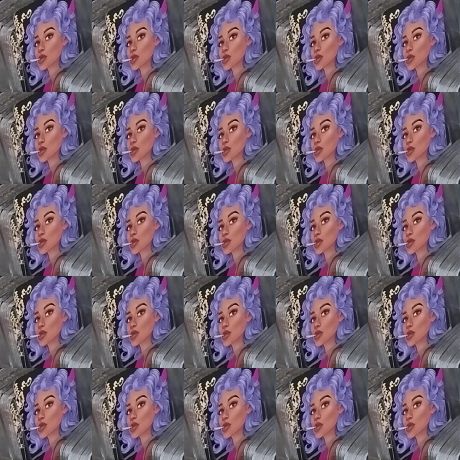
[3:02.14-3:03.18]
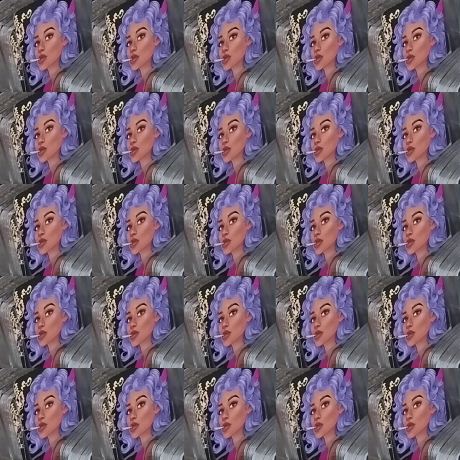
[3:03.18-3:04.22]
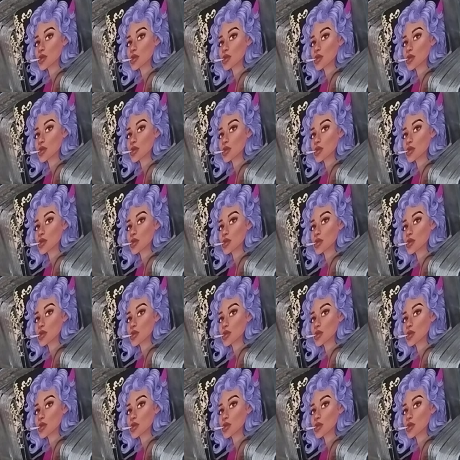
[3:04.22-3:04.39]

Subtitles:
[no speech]